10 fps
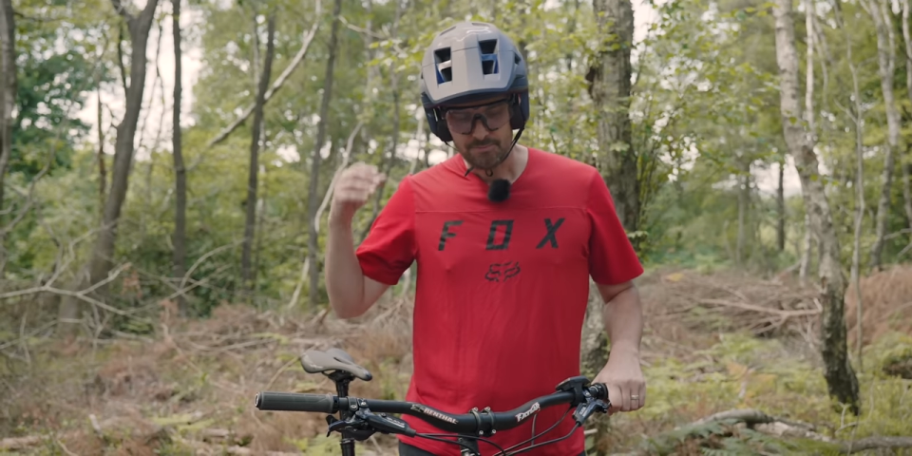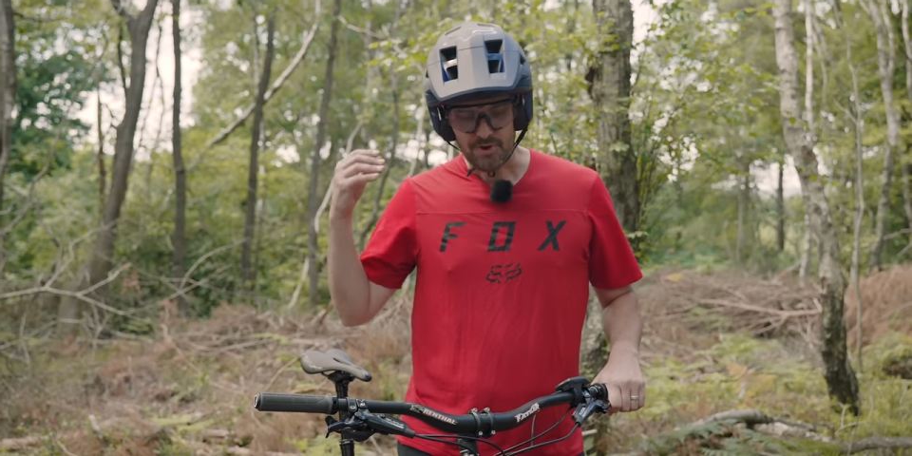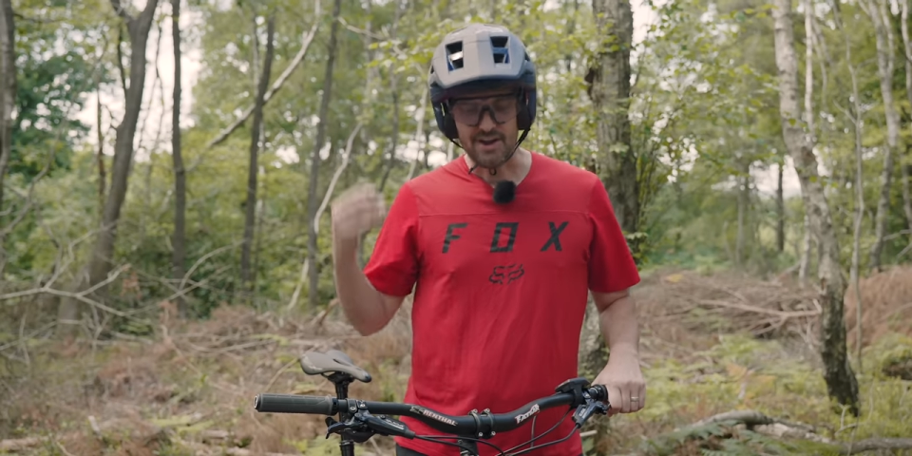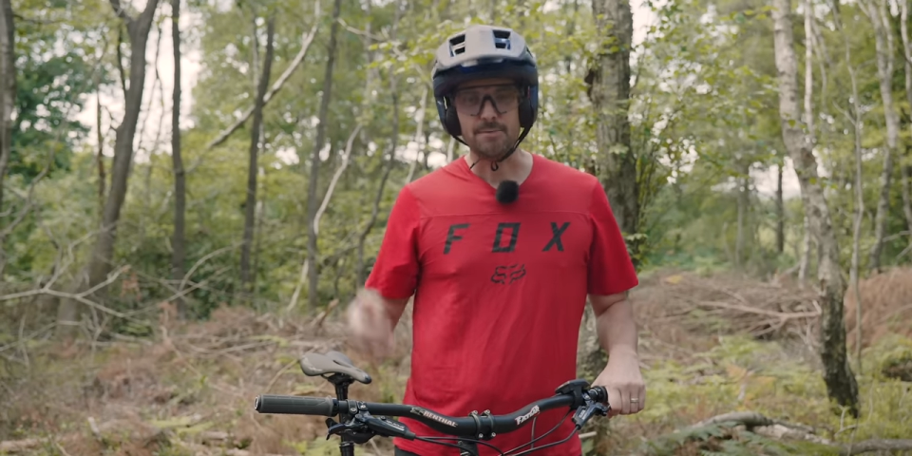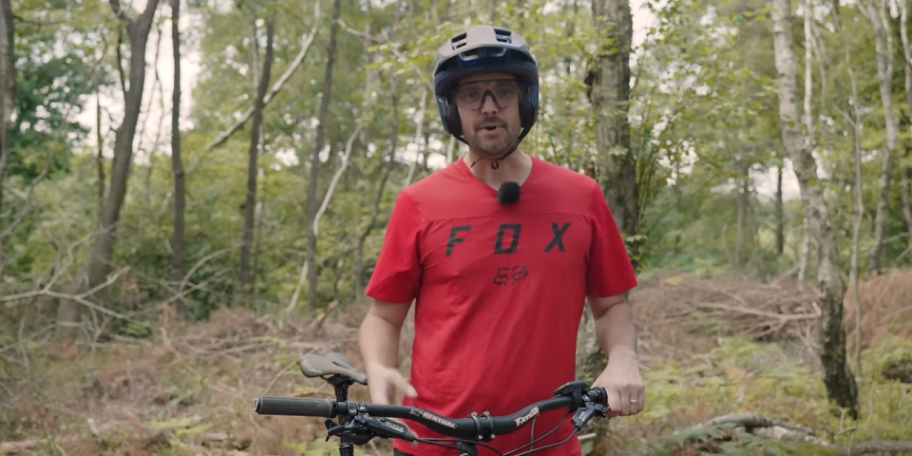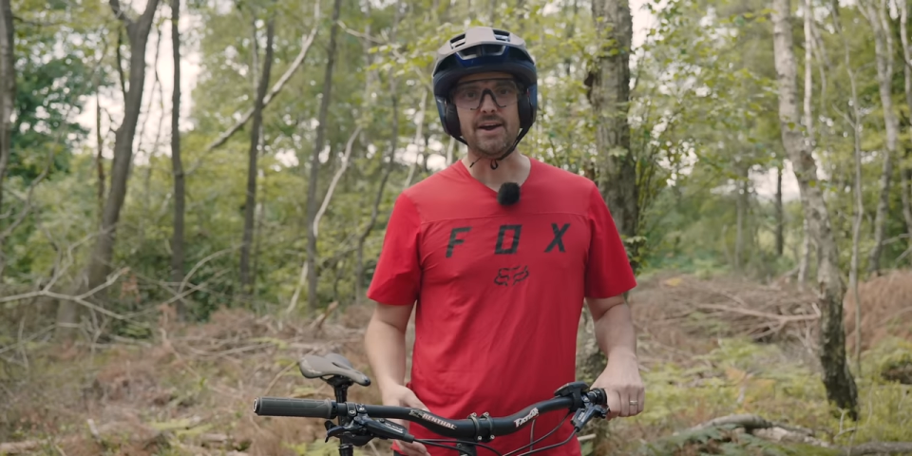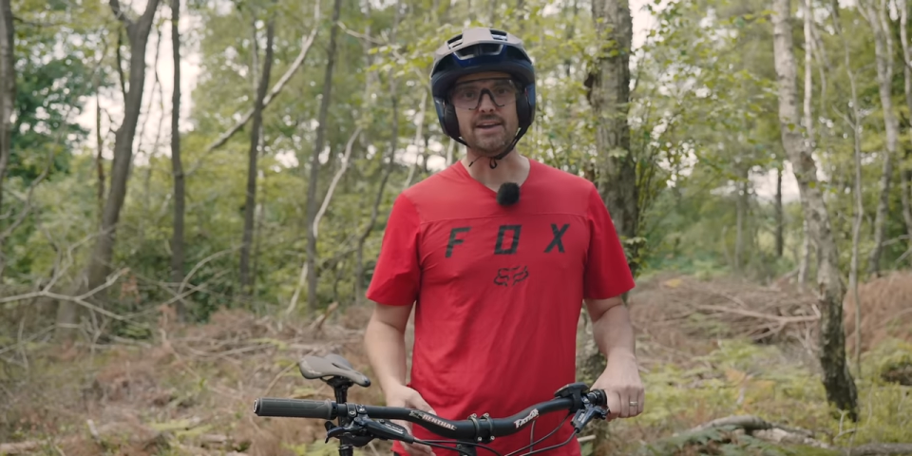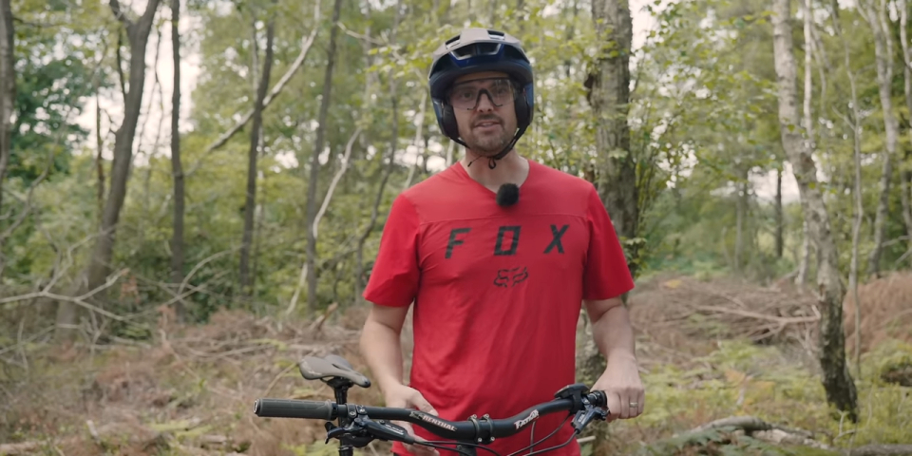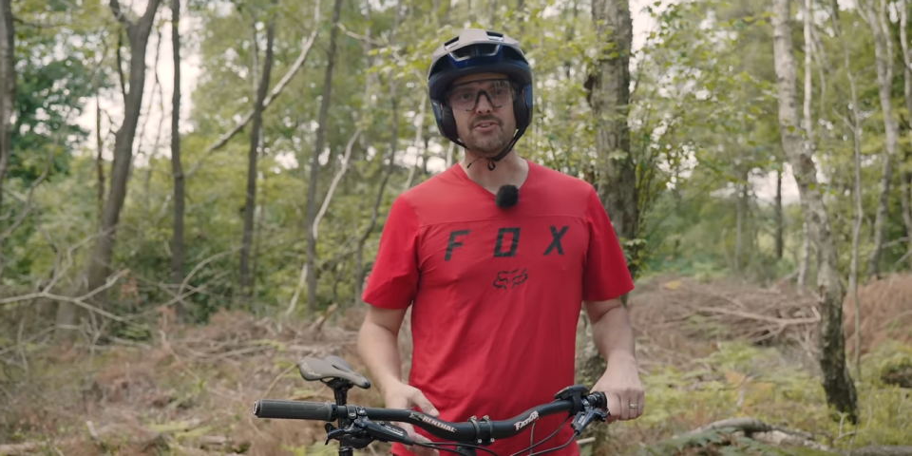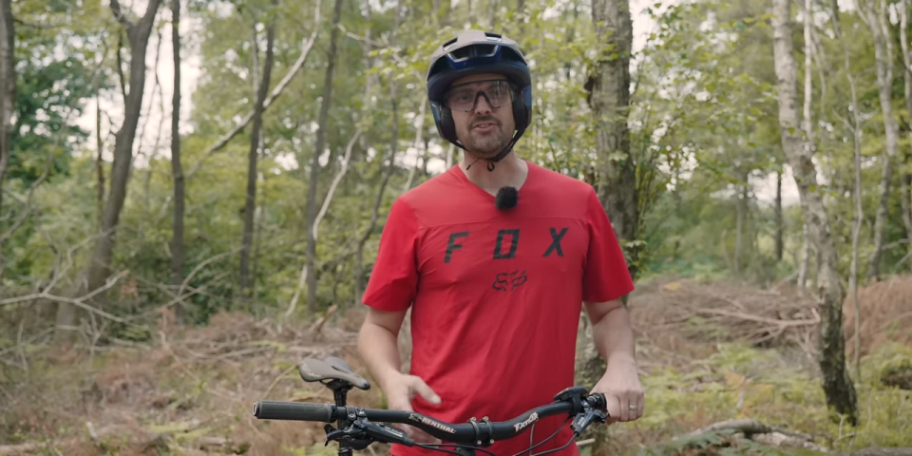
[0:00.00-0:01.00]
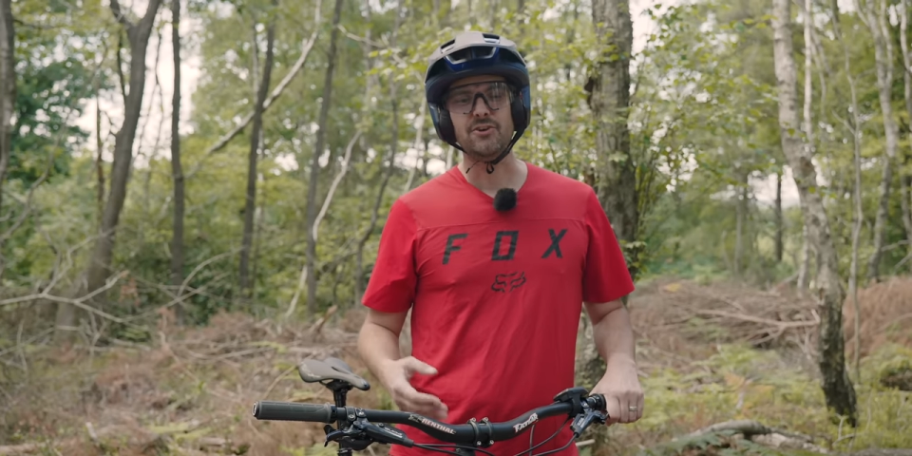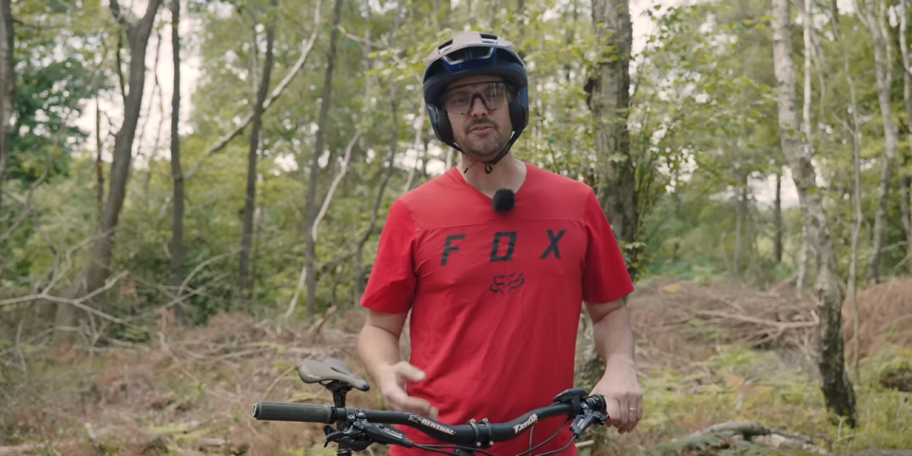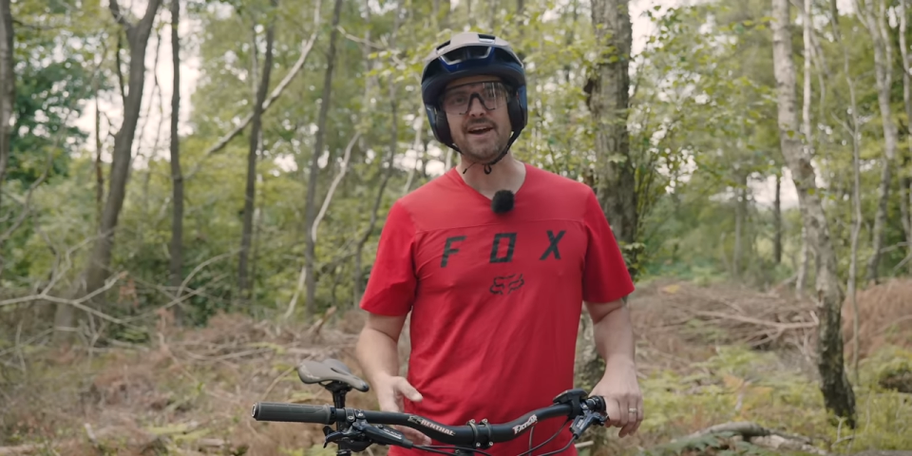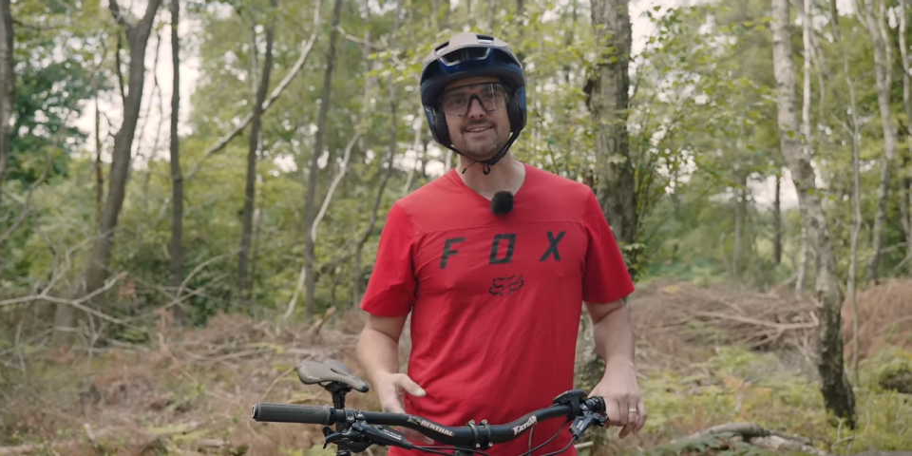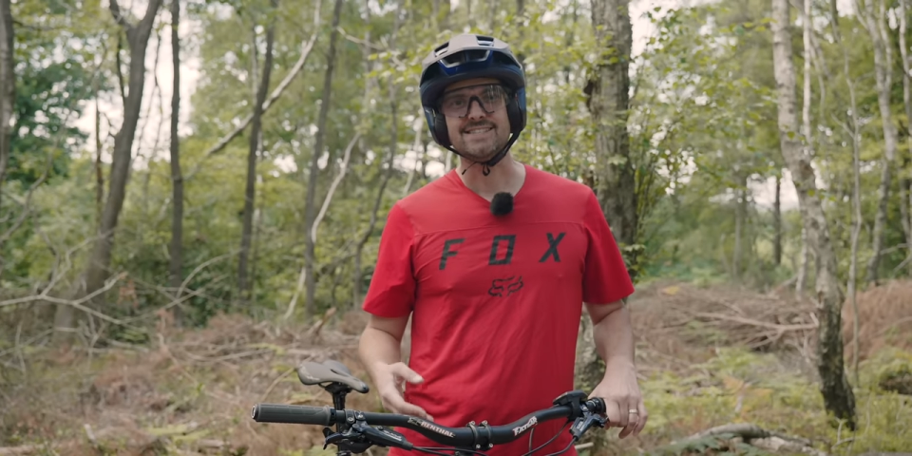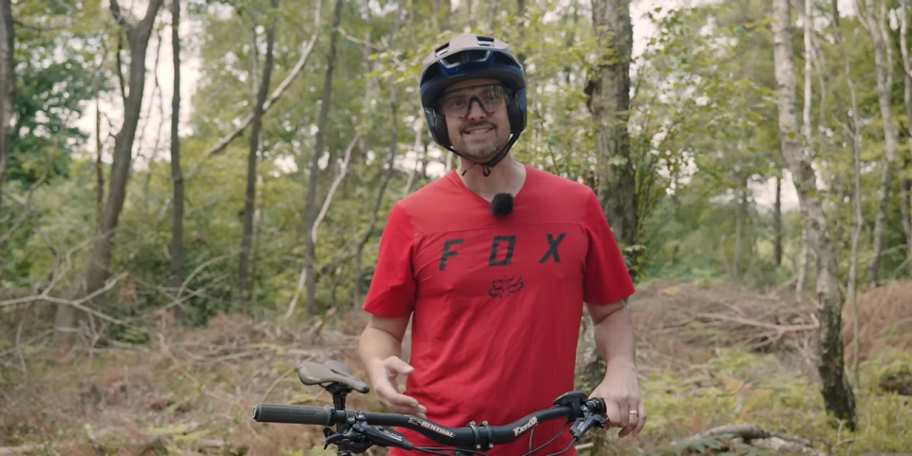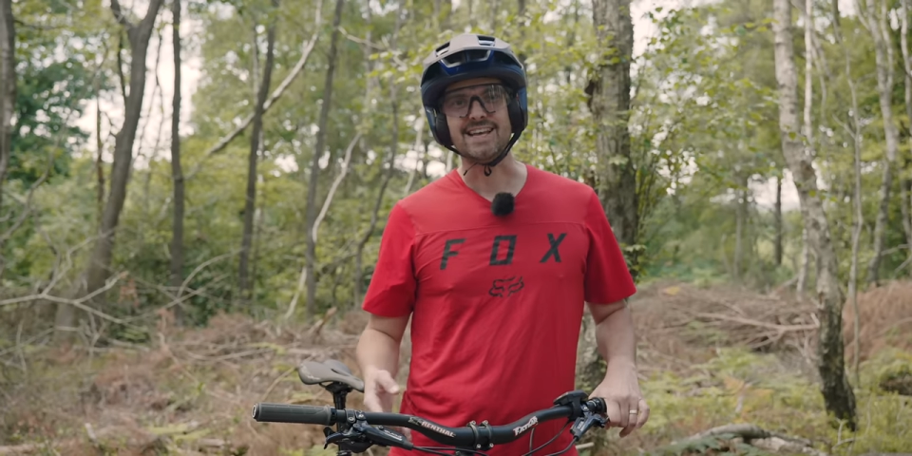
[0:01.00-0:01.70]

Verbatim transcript: buying a bike that's two thousand